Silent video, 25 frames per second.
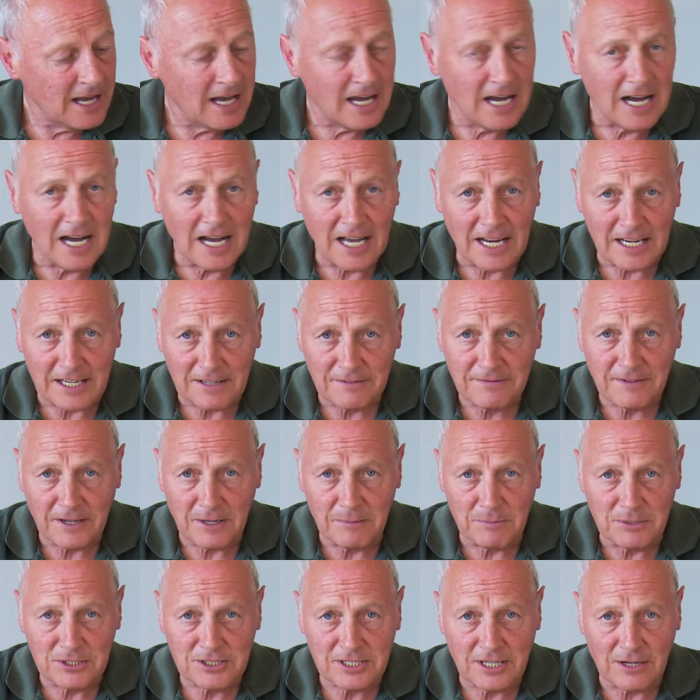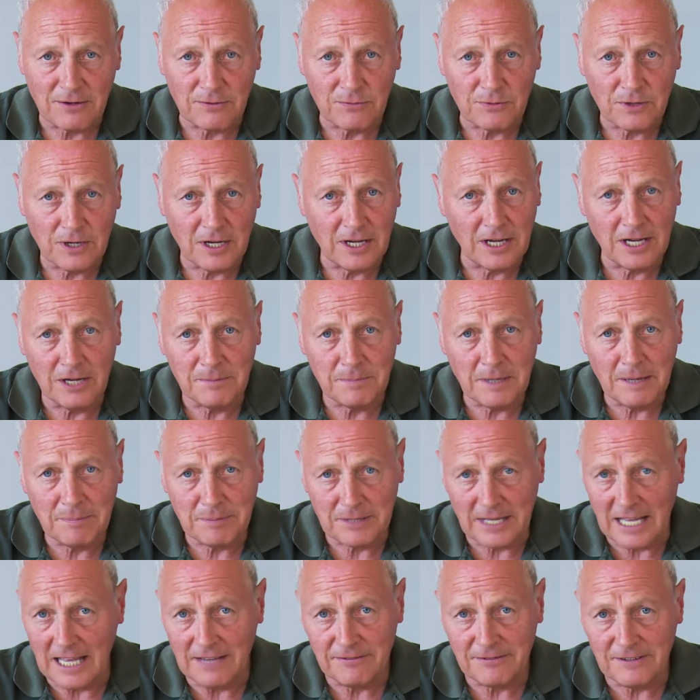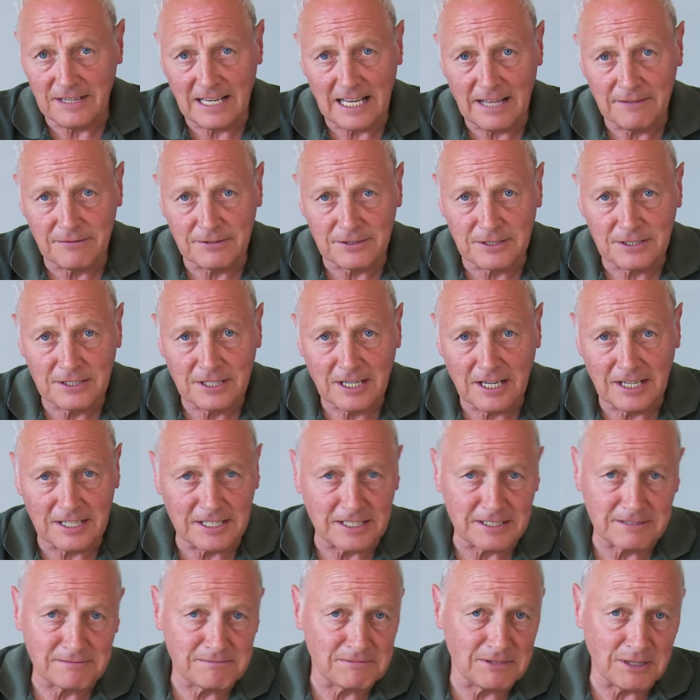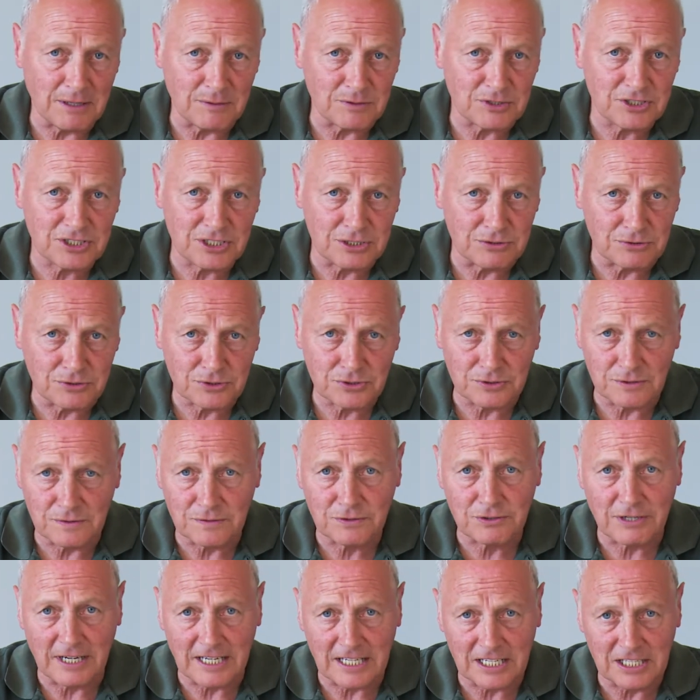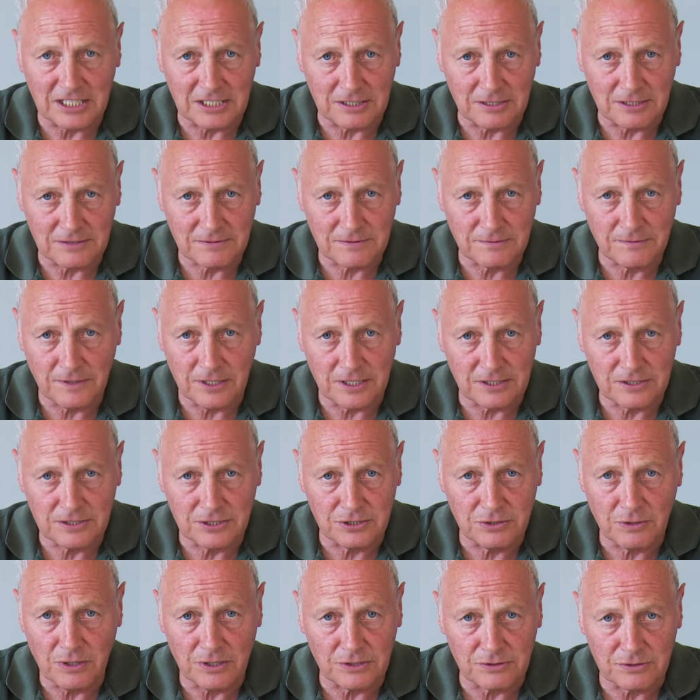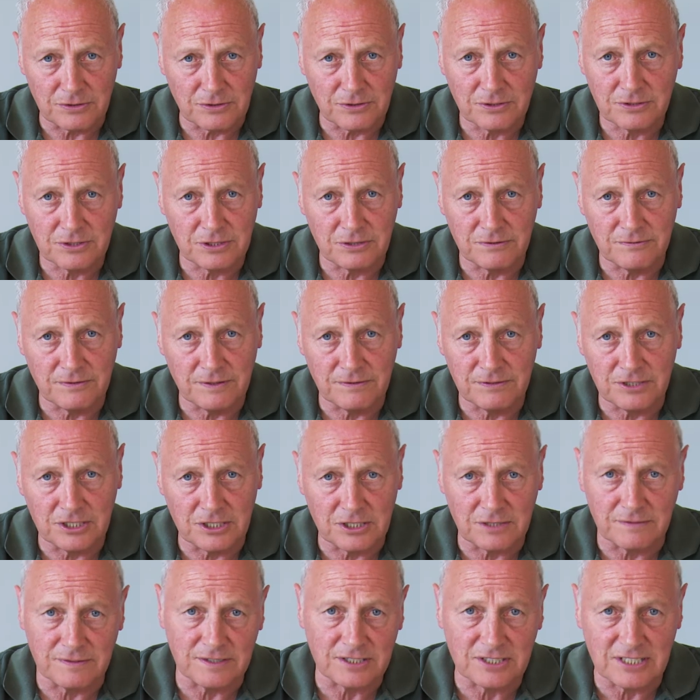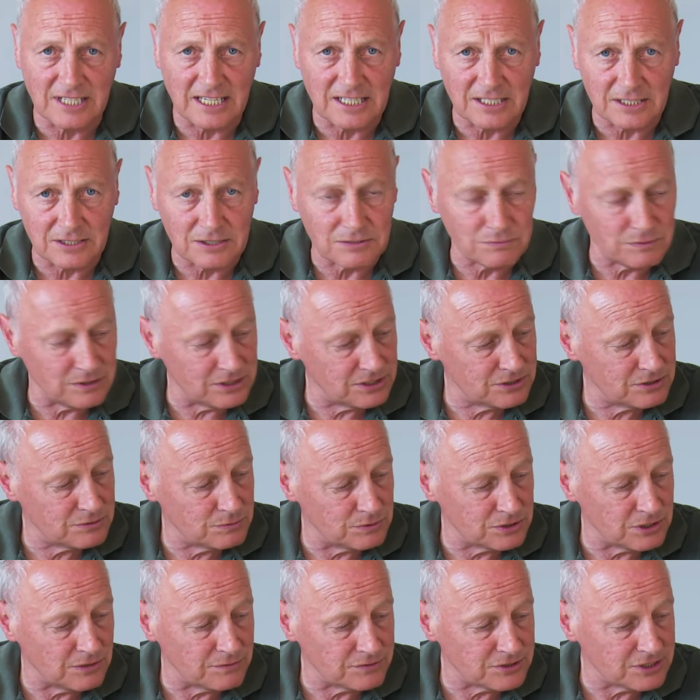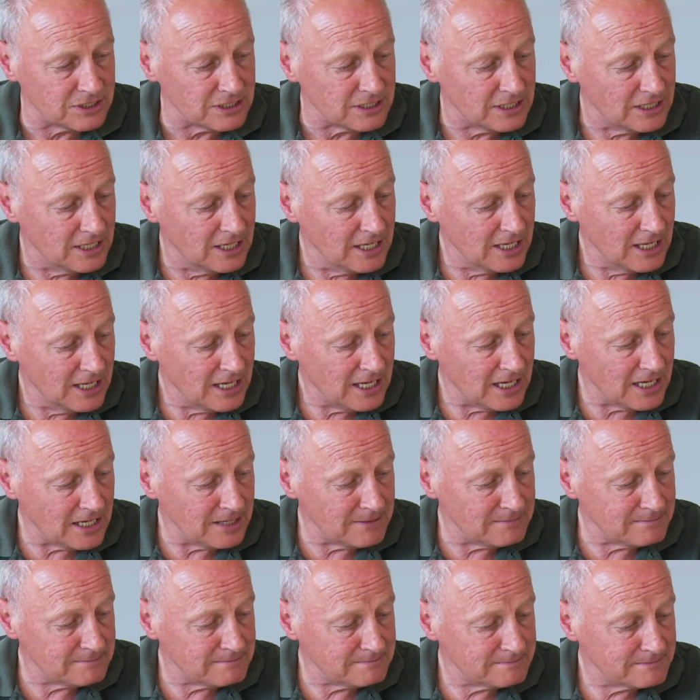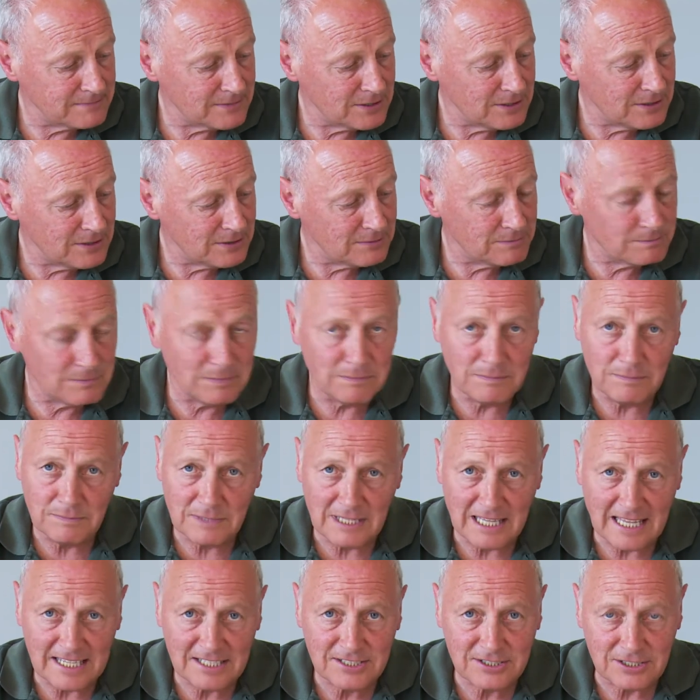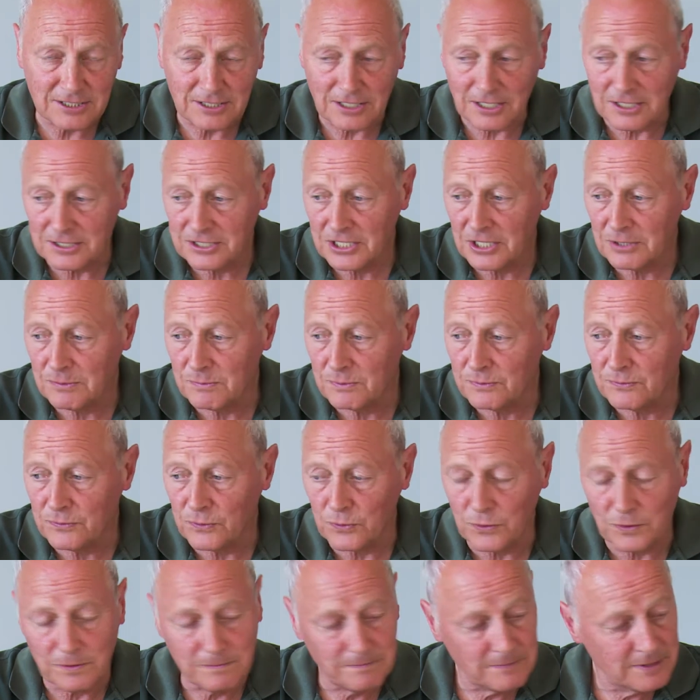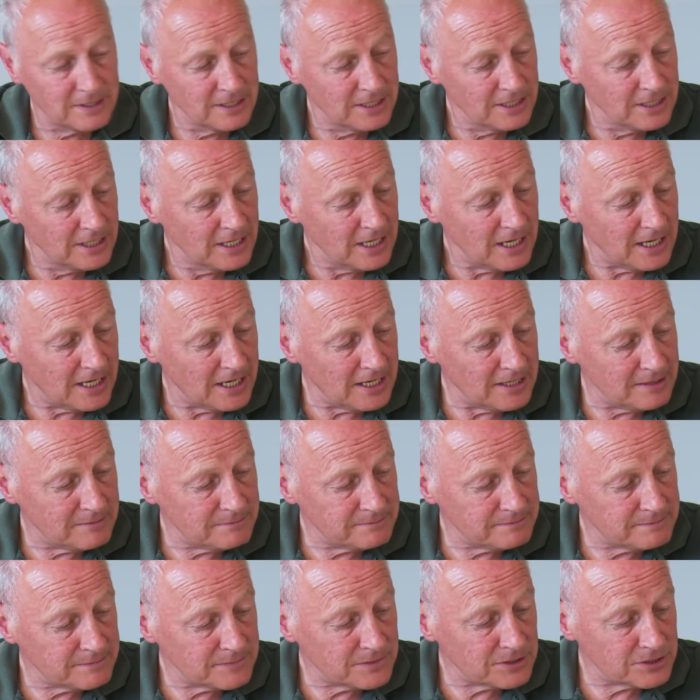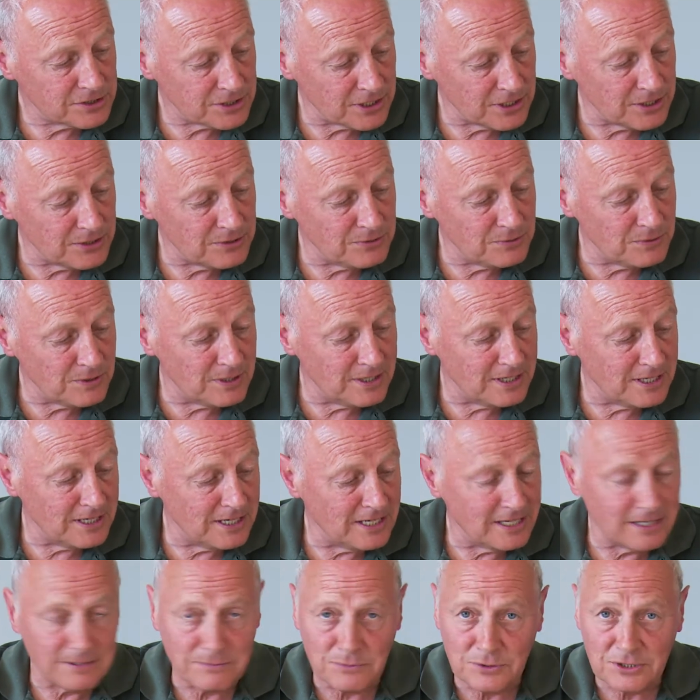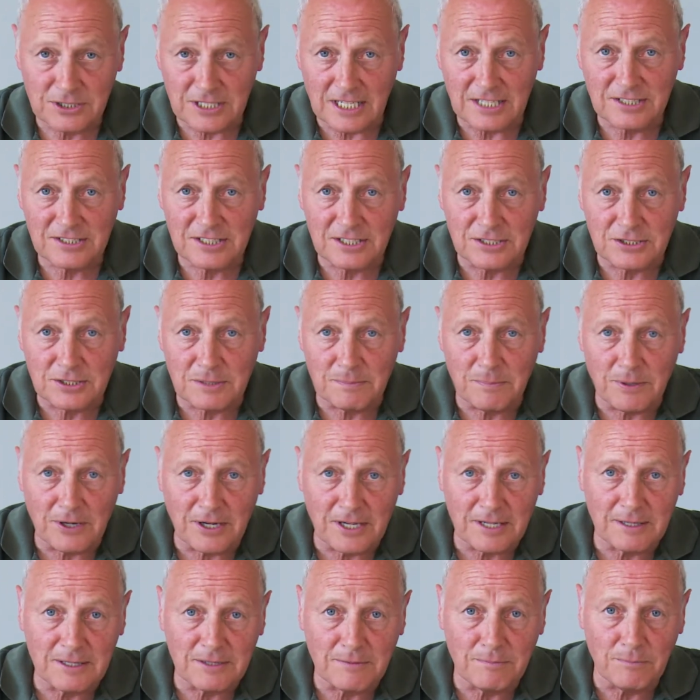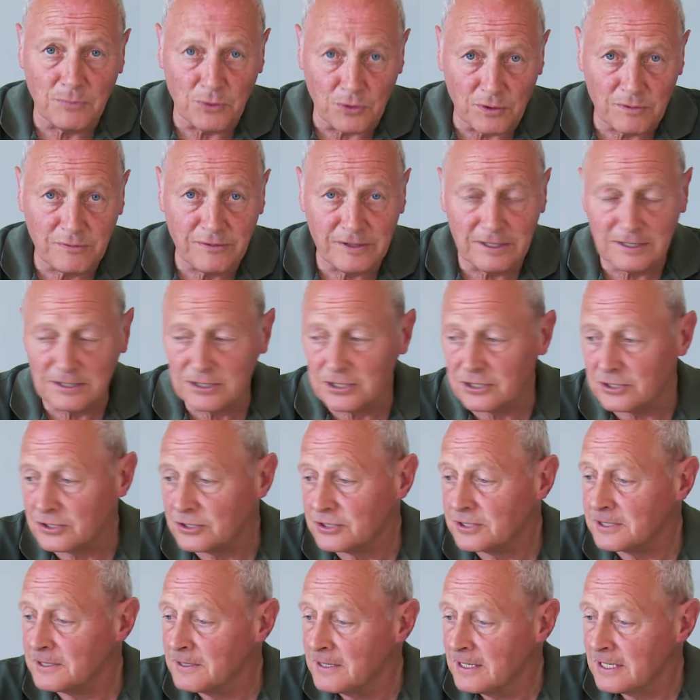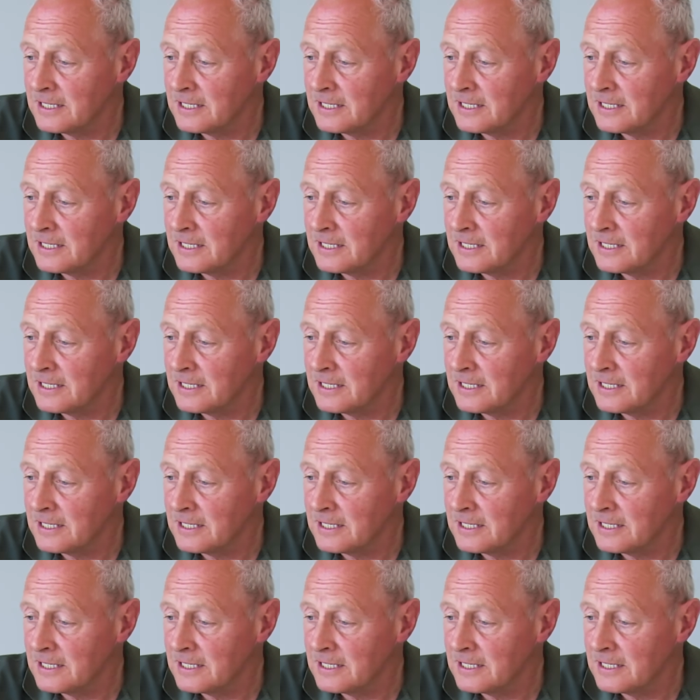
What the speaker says: And I found myself up at f11, and I was still sort of cranking at 200th, 250th of a second, which was obviously less than I had hoped for. So I was destined to buy more filters.